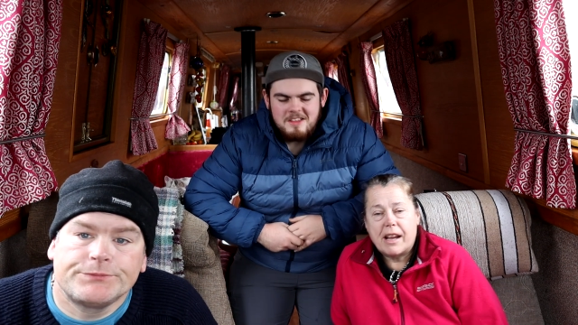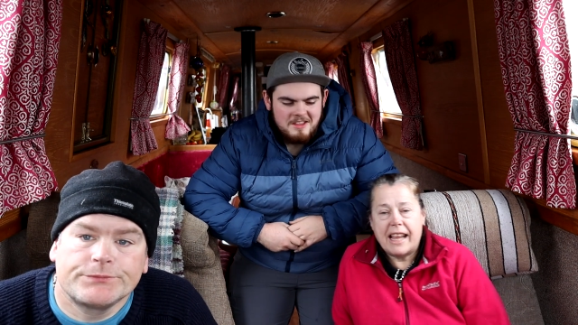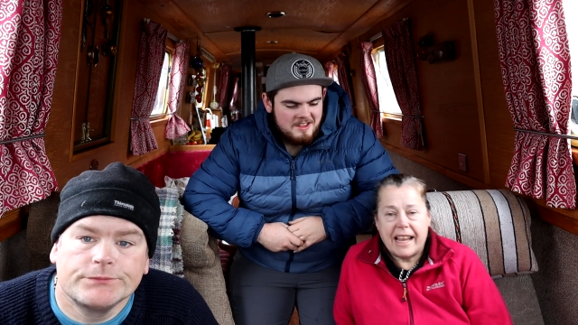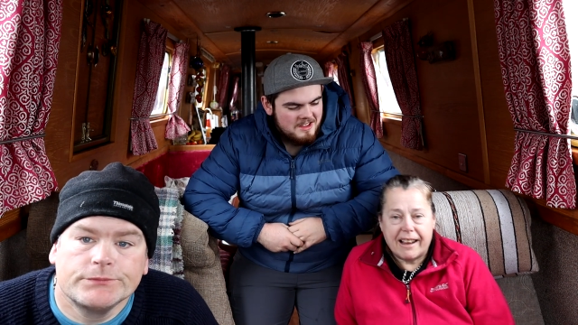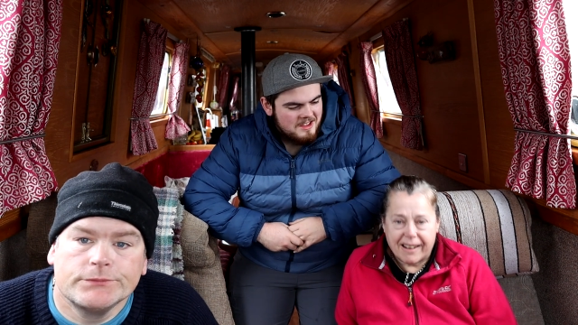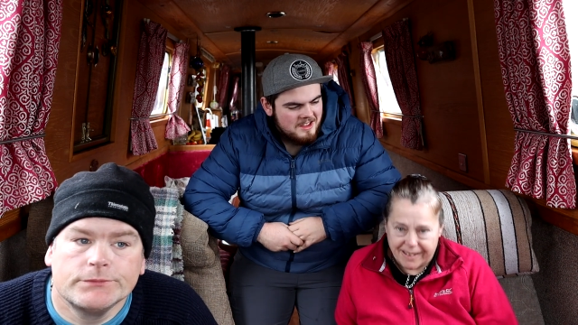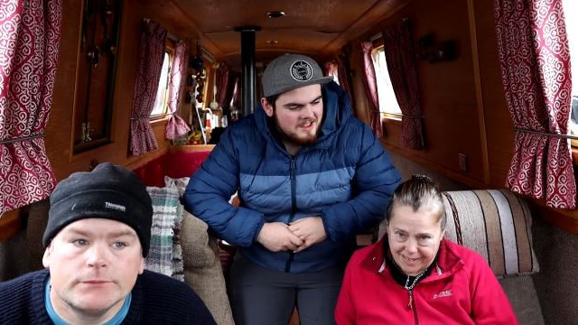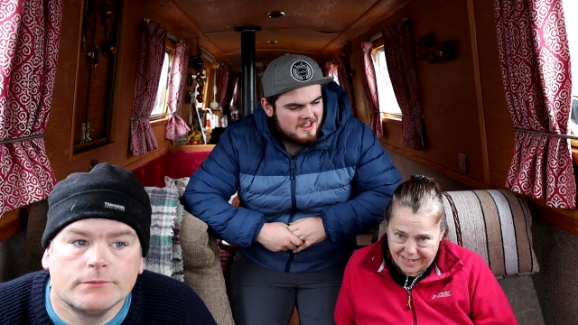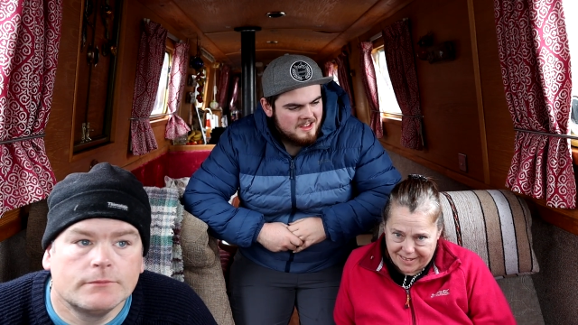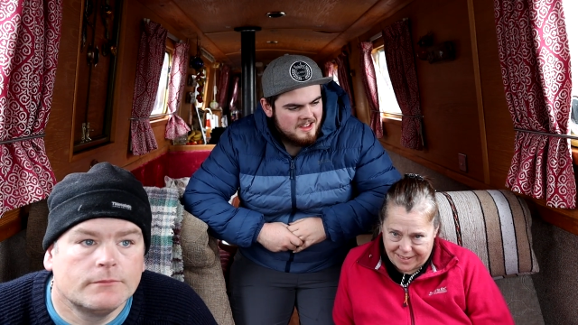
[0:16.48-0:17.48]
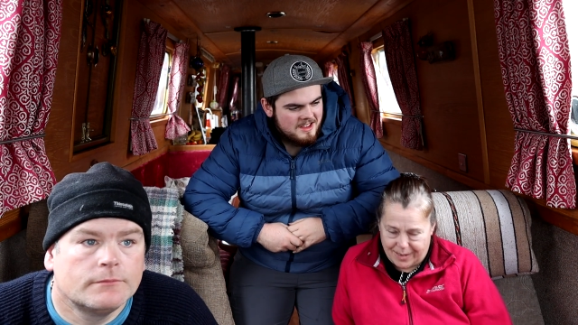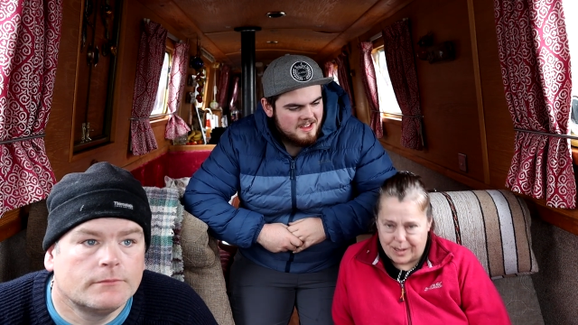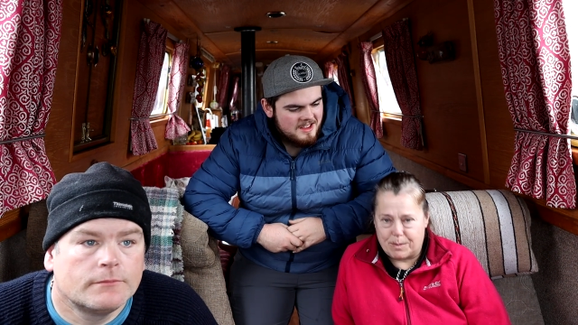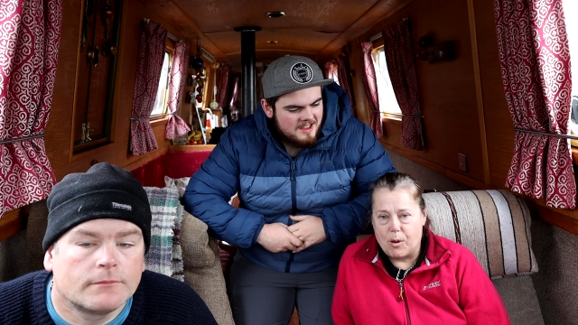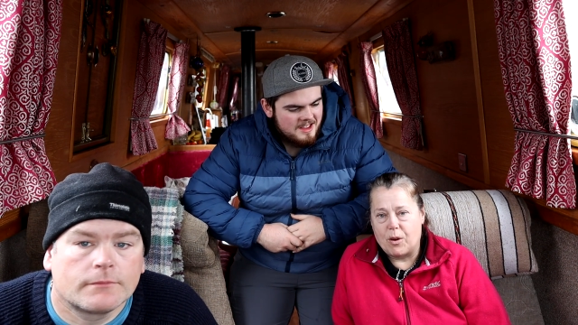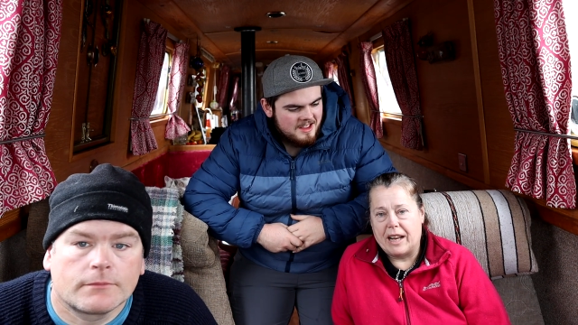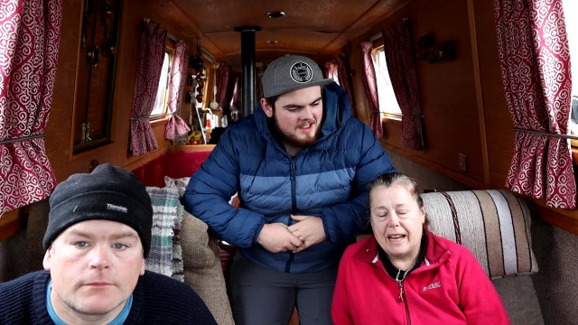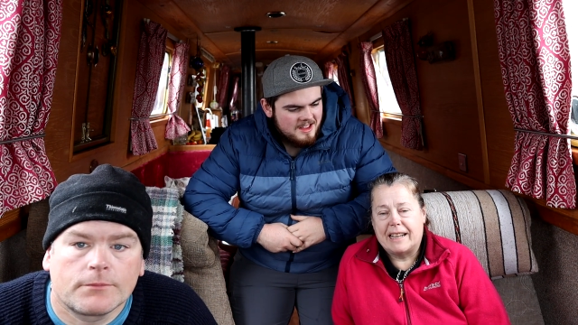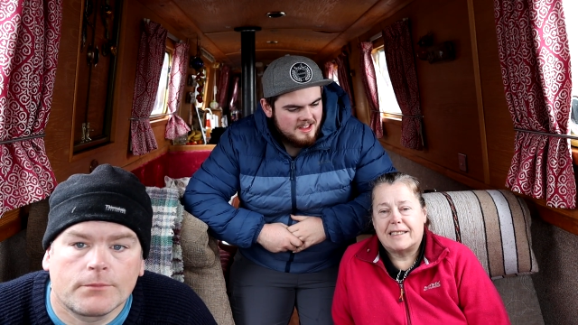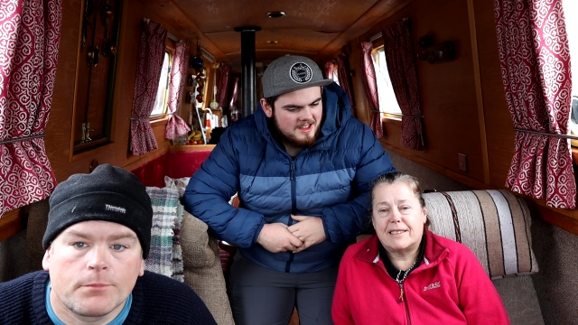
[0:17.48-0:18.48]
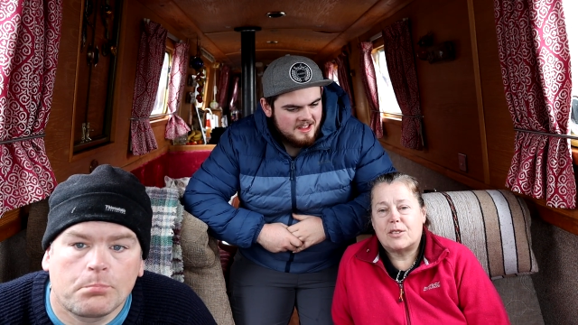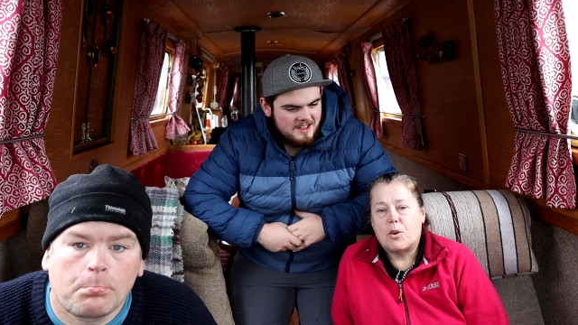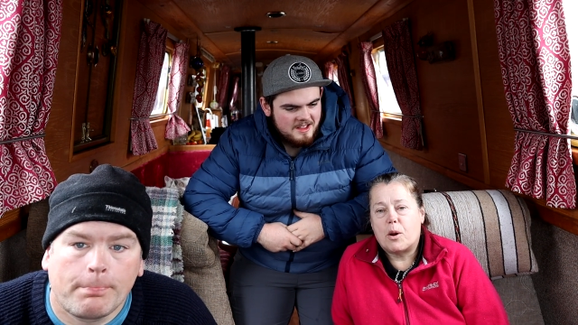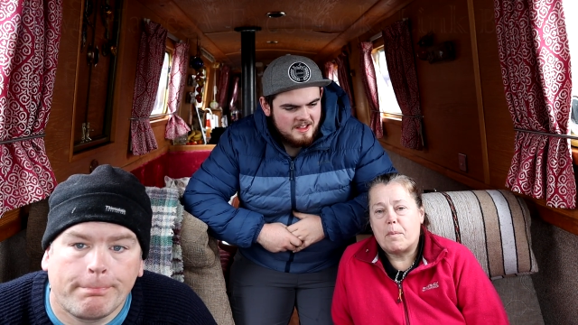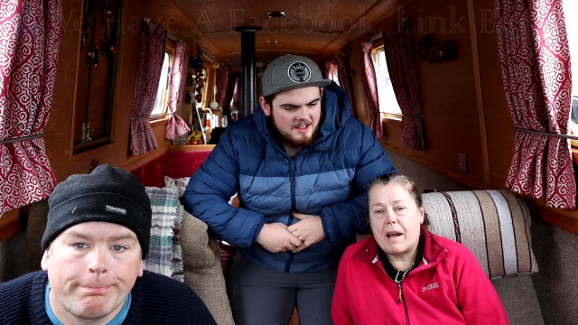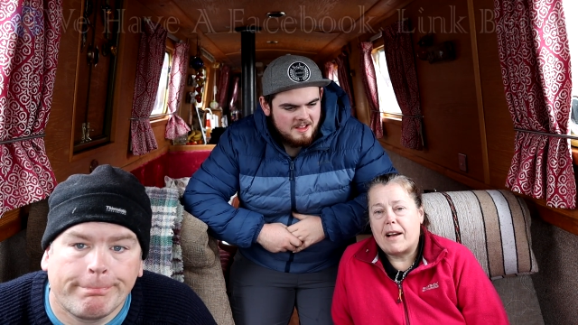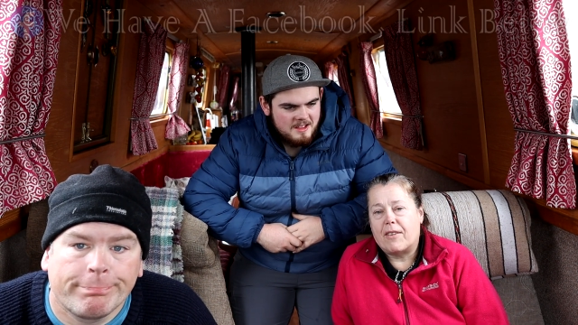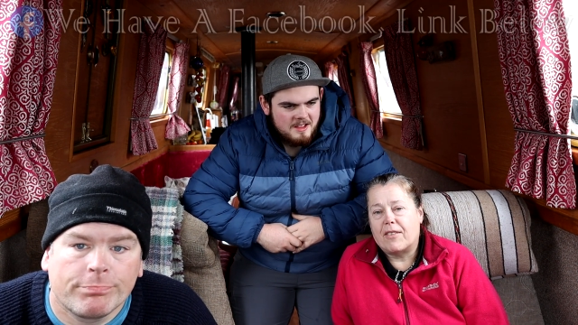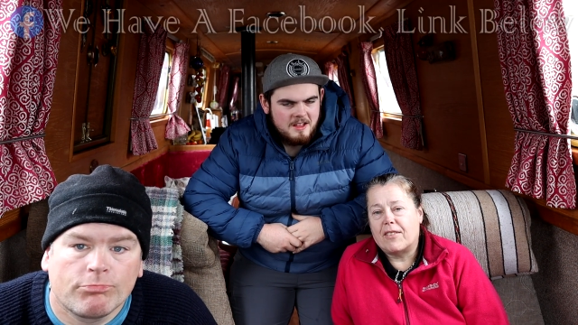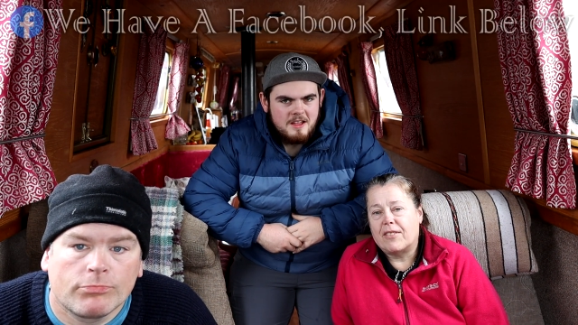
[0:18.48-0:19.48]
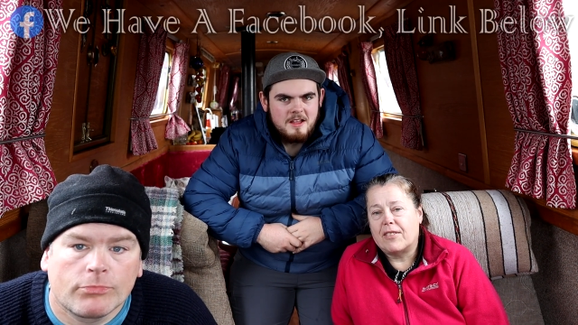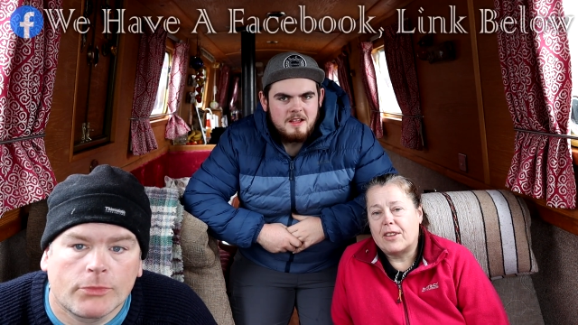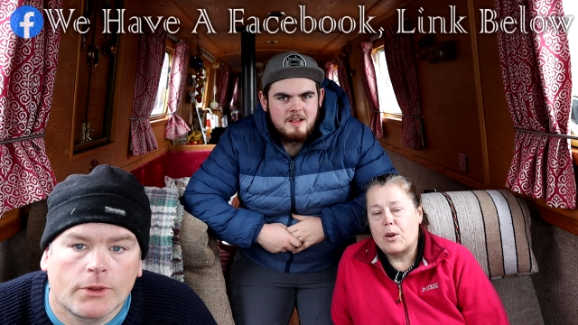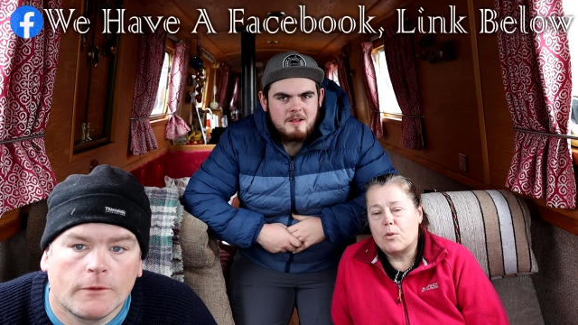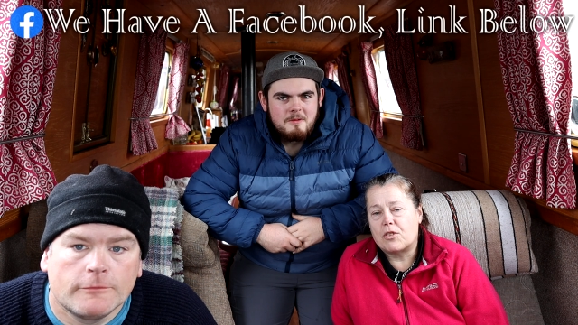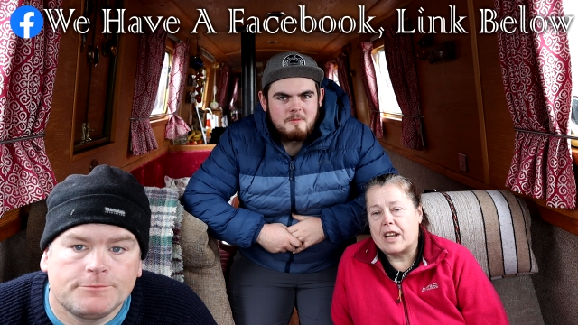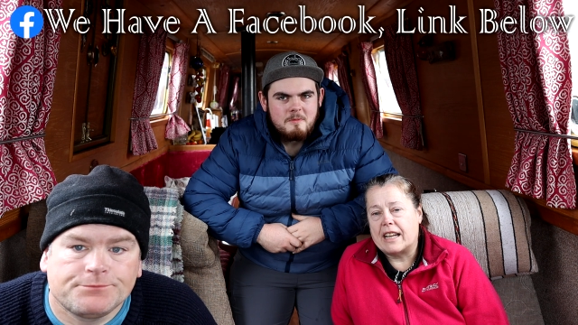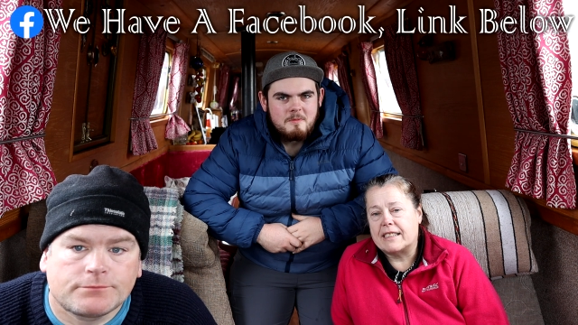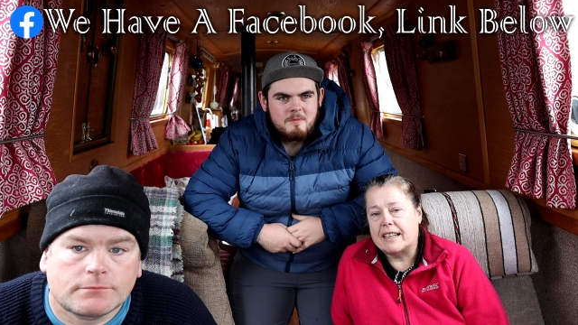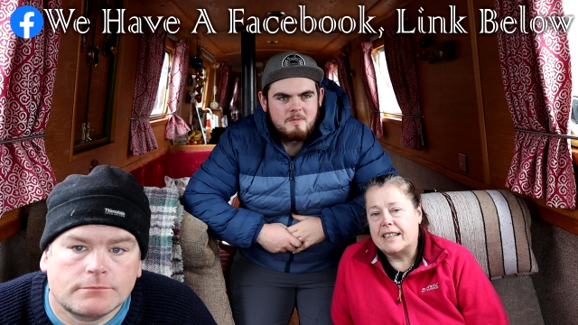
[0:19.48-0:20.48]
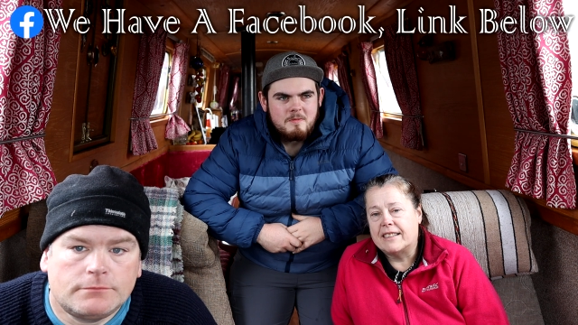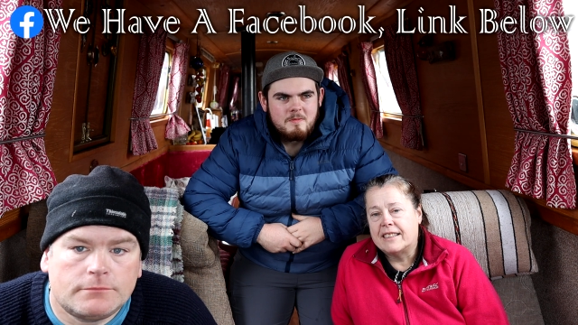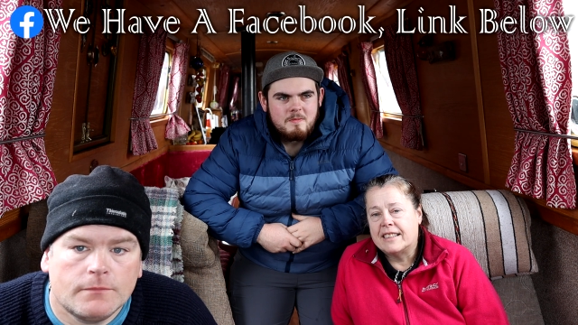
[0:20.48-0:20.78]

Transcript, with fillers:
Speaker 1: we're here this morning to talk about the alternator.